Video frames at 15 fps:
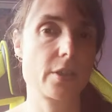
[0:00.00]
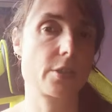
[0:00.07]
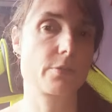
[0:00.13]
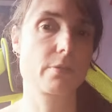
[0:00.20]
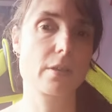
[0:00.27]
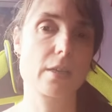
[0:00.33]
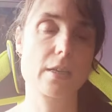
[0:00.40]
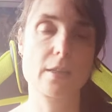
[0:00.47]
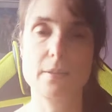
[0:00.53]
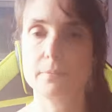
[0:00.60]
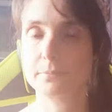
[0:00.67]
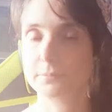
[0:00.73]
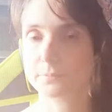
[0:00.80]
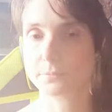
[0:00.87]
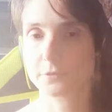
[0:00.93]
That's
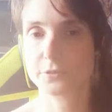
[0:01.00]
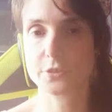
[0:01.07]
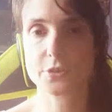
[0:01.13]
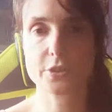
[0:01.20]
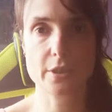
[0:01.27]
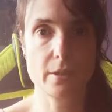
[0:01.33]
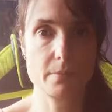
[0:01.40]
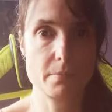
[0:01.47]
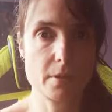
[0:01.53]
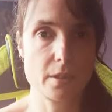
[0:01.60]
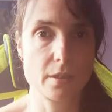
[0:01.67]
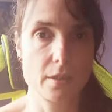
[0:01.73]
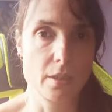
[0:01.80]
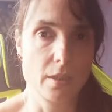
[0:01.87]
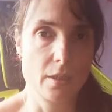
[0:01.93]
why, for
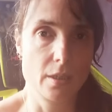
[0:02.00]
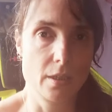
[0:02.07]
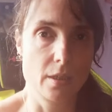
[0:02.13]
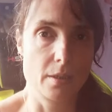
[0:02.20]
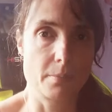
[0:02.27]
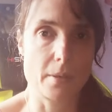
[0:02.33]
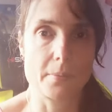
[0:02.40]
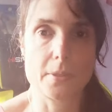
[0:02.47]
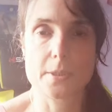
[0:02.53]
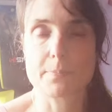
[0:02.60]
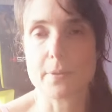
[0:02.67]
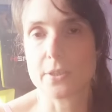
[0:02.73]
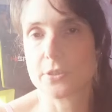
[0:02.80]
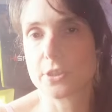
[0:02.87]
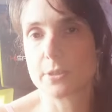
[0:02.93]
some, maybe
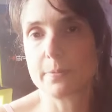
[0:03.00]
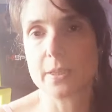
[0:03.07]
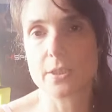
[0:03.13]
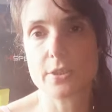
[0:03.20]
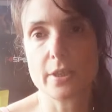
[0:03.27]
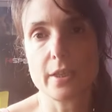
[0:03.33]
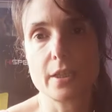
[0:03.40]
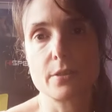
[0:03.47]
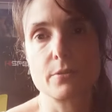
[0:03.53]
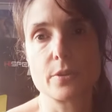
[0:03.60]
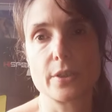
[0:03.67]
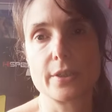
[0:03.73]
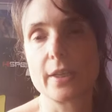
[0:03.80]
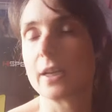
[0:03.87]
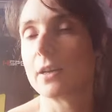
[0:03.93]
space is being taken
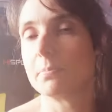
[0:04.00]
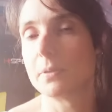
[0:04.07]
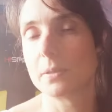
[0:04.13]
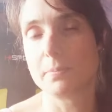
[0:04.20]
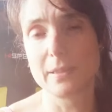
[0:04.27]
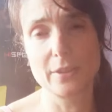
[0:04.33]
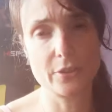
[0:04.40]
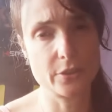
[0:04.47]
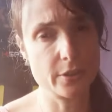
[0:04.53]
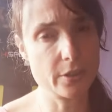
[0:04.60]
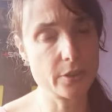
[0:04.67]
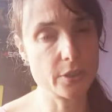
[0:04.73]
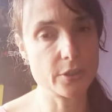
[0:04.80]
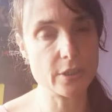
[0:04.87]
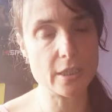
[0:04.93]
right now, but please
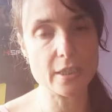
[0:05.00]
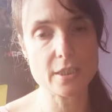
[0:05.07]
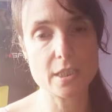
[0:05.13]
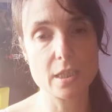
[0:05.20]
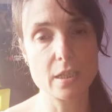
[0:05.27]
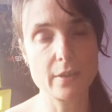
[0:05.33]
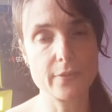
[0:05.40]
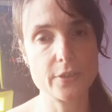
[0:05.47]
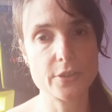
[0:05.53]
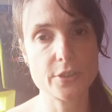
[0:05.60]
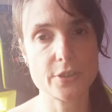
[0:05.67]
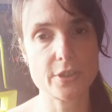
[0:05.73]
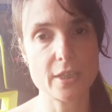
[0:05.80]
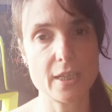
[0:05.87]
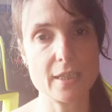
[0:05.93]
know that there's love in
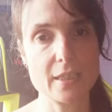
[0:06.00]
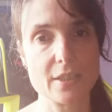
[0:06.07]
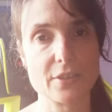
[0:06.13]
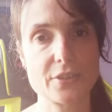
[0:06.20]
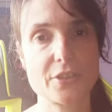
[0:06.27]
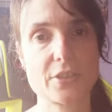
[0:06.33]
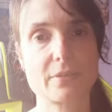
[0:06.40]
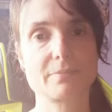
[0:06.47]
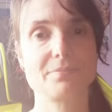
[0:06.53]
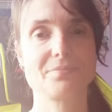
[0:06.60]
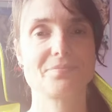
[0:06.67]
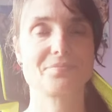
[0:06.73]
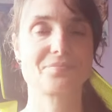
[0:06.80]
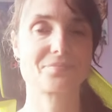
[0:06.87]
the silence.